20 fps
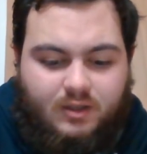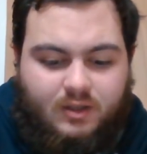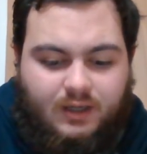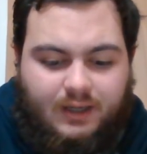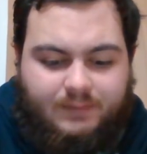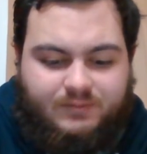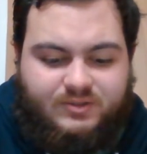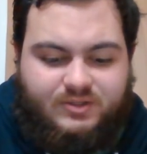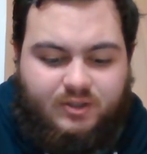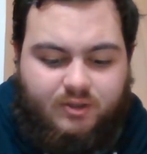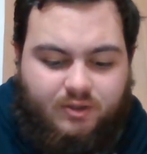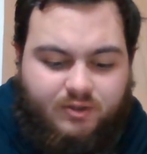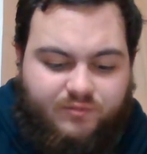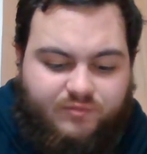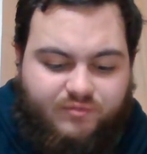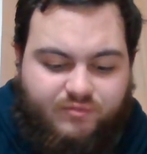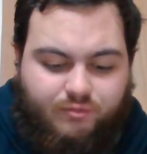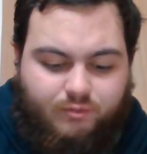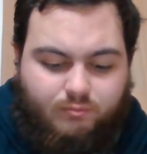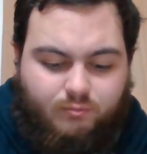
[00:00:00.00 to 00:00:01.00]
Absolute,
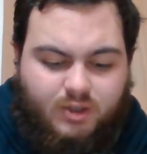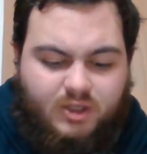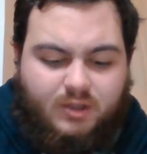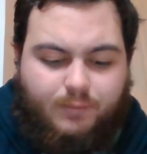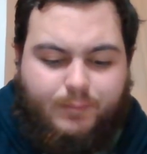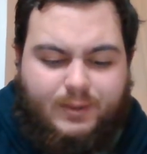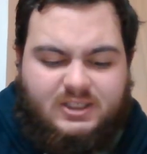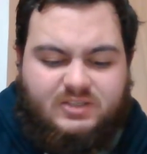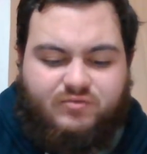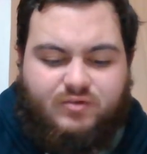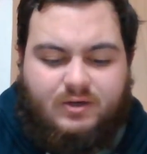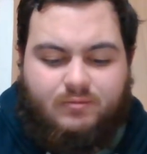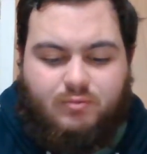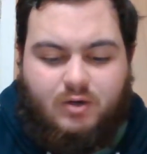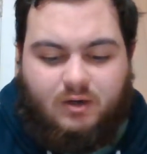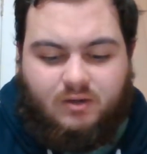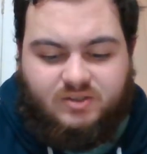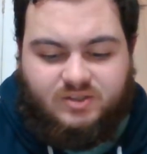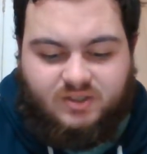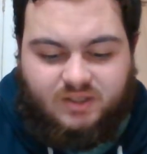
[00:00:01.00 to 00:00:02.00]
one of the best front
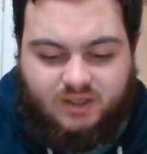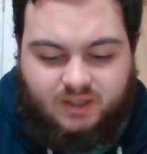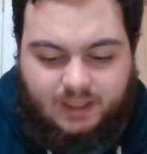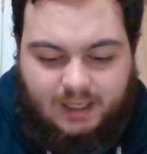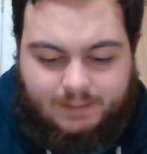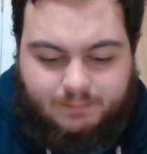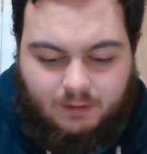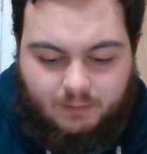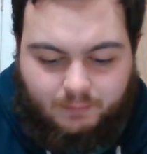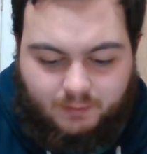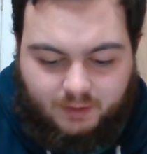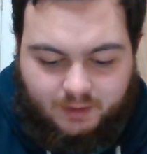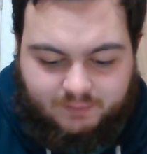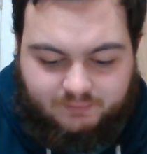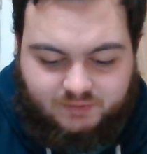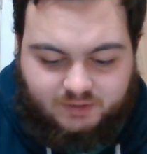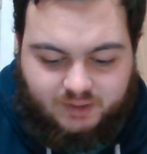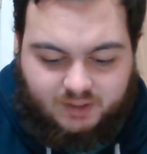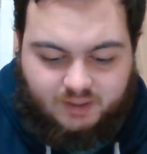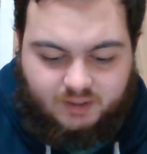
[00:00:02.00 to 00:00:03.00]
rowers in the game, I
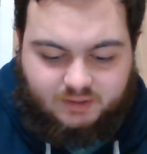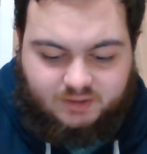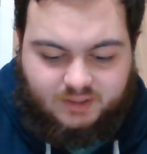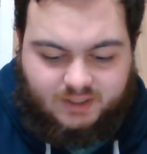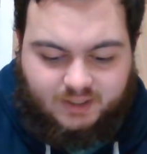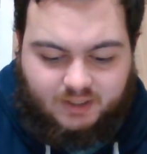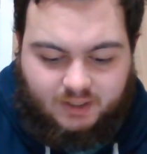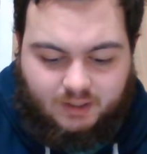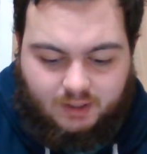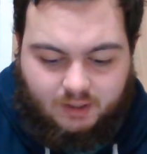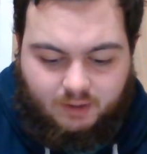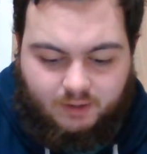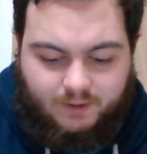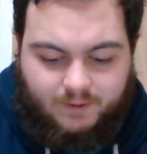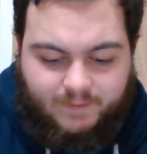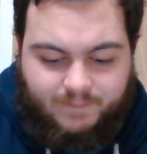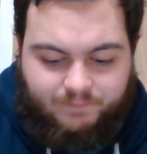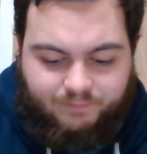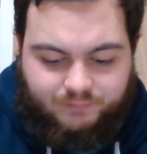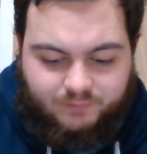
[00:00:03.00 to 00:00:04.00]
believe, to Takiyaho.
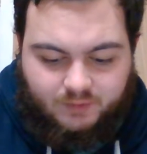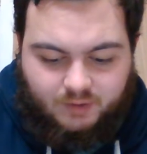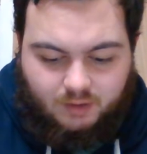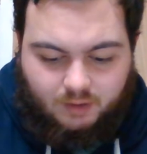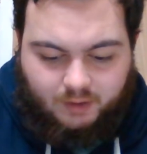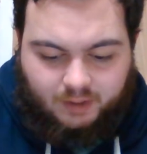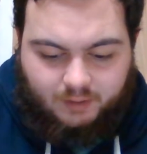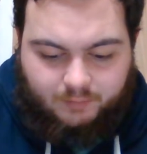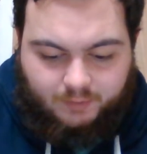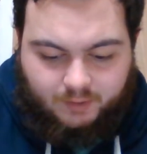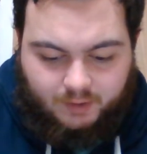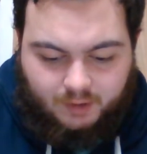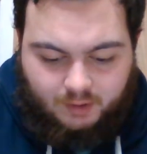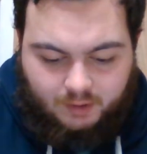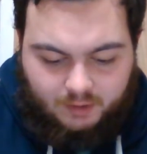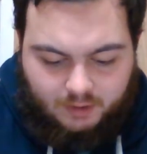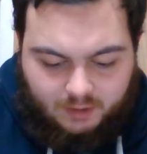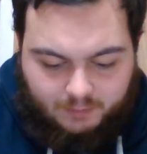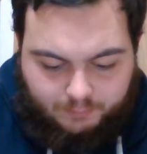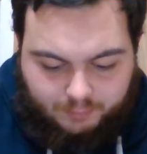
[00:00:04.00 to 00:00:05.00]
All right, here we
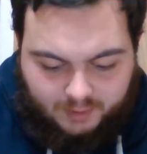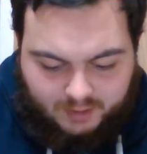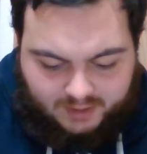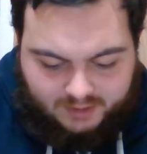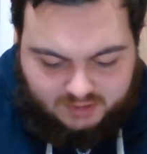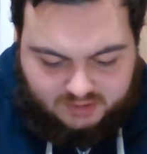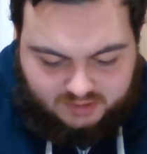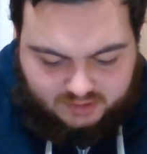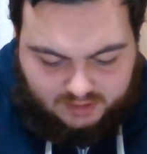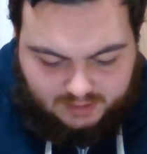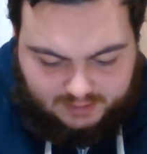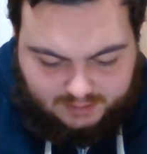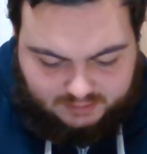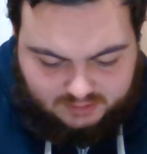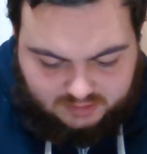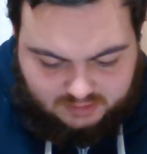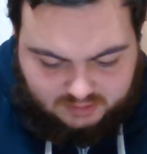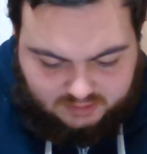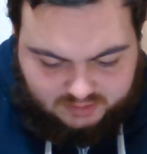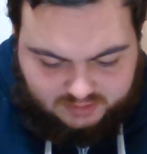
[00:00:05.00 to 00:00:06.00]
go. Player
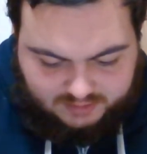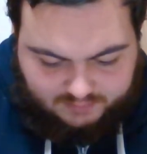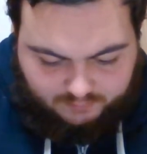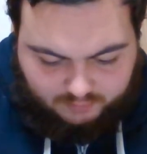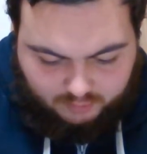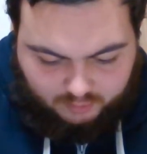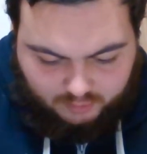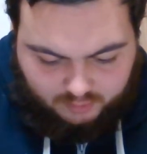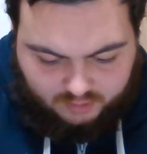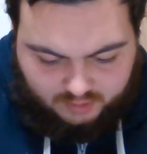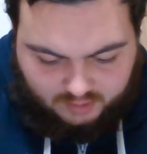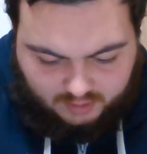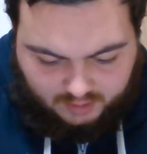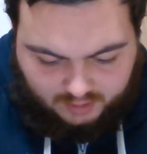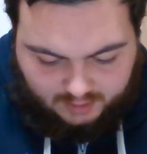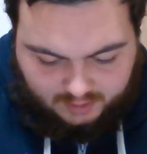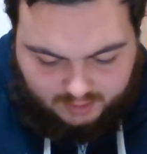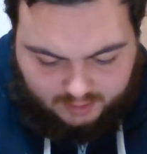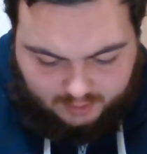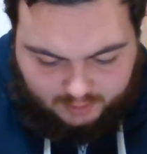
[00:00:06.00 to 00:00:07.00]
stats. Let's have a look.
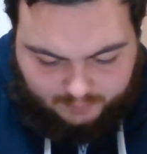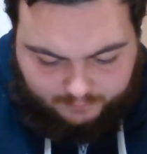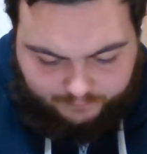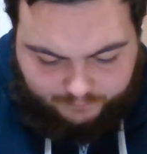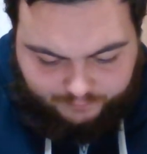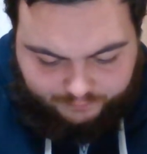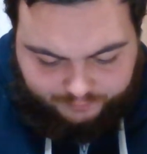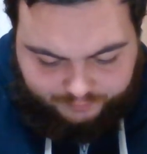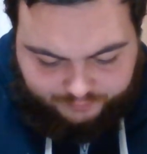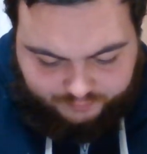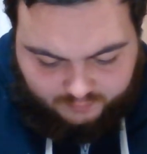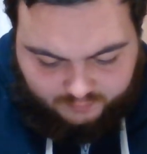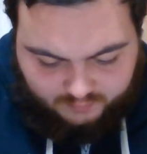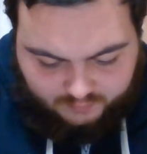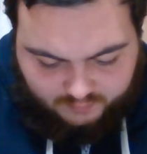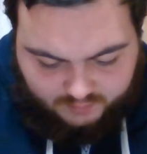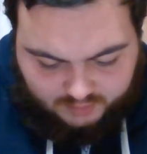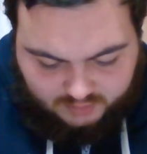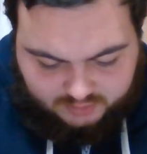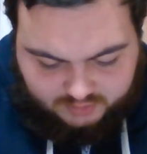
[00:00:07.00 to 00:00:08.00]

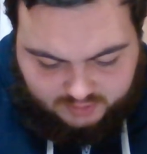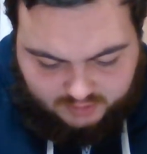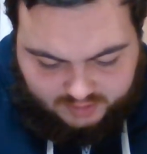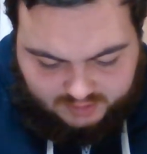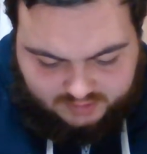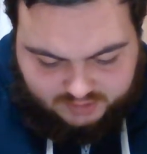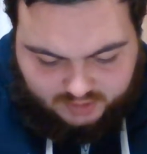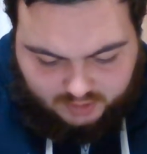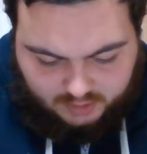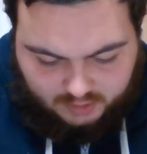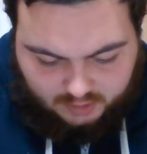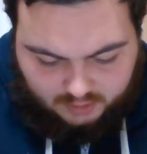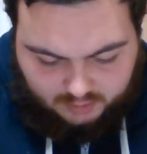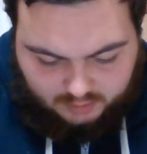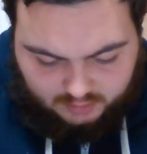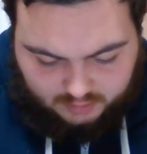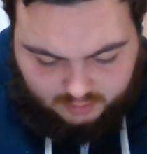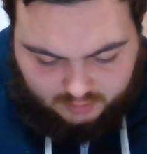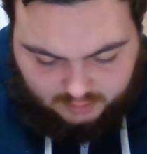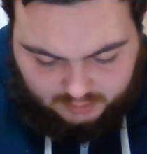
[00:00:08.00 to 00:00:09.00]
Tedesco,
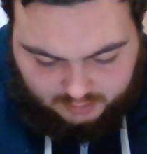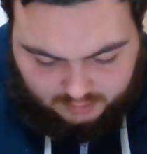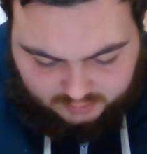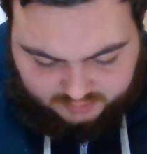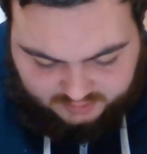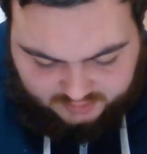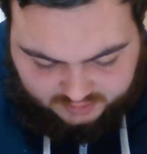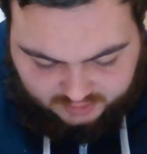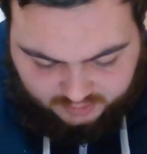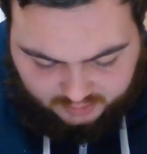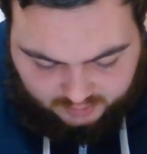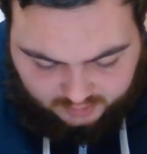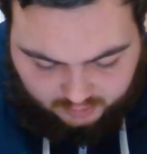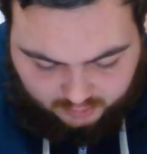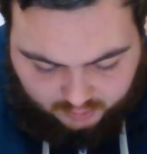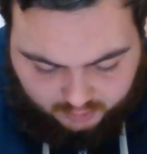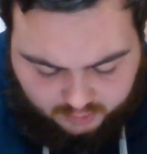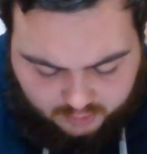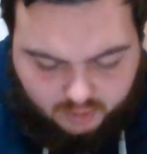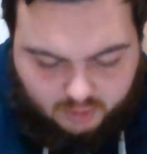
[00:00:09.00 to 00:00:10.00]

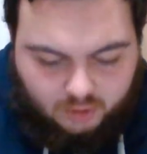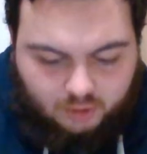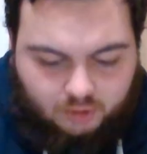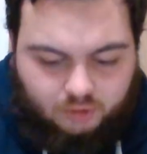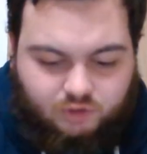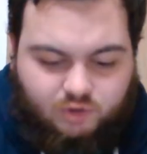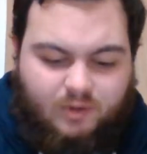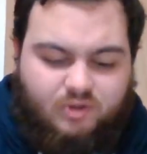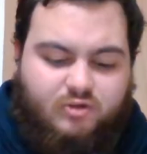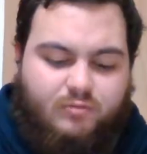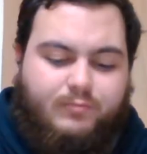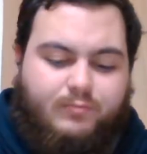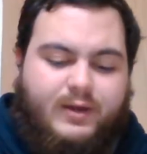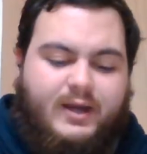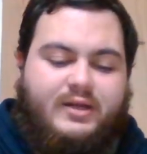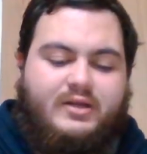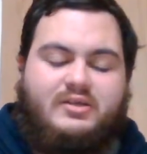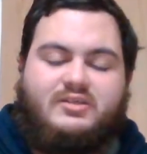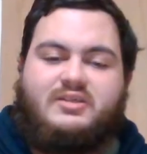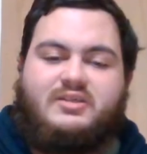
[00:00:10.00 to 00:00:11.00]
Takiyaho, 200
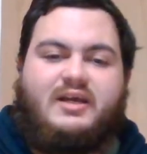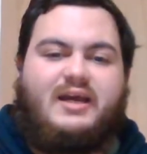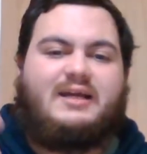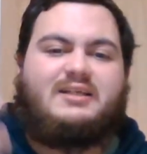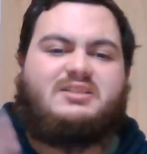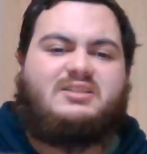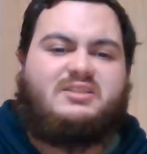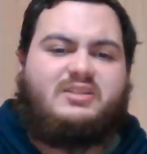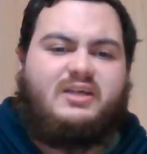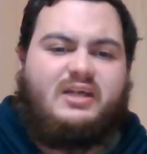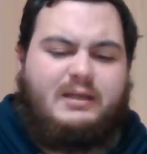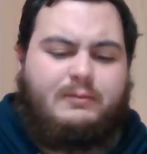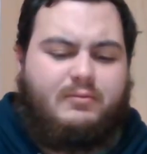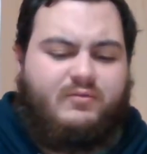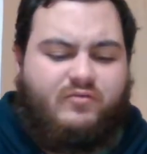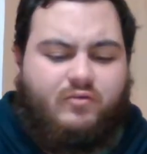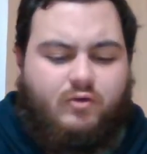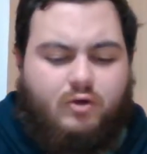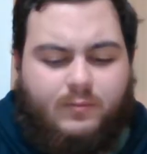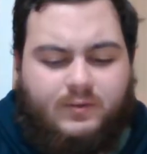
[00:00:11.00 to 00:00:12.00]
meters. Outstanding
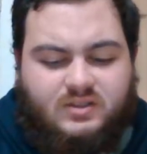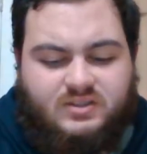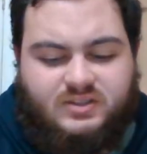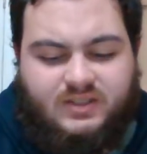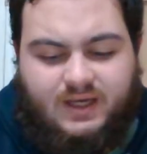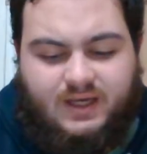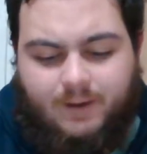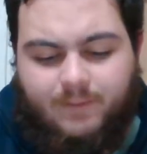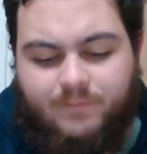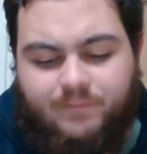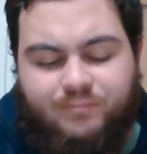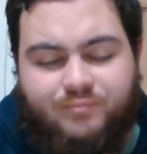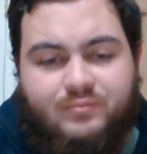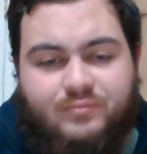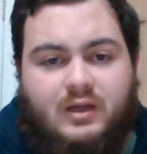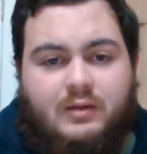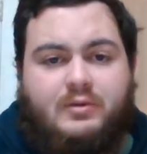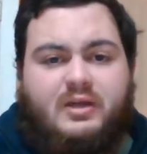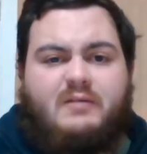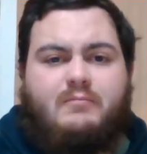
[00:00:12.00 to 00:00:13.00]
performance. Now, I'm
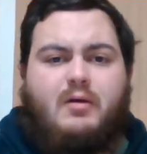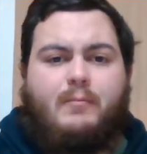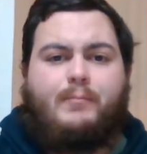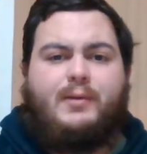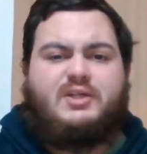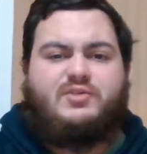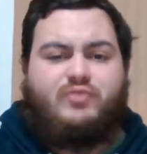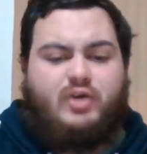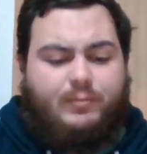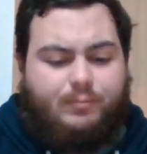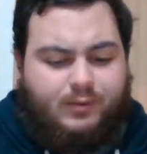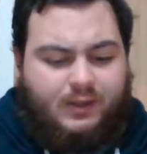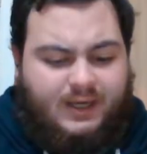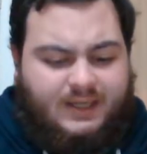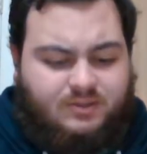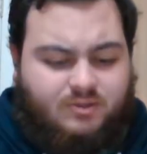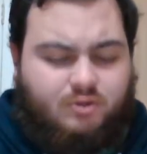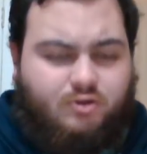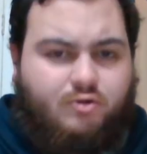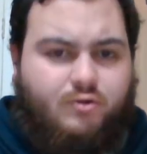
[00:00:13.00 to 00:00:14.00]
going to give my best 3
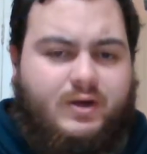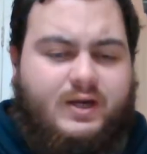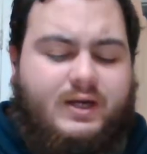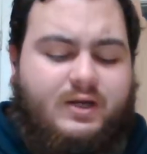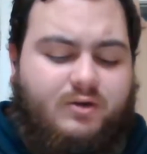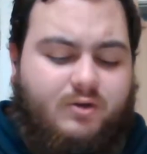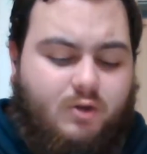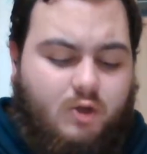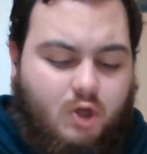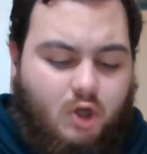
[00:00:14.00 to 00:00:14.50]
players on ground.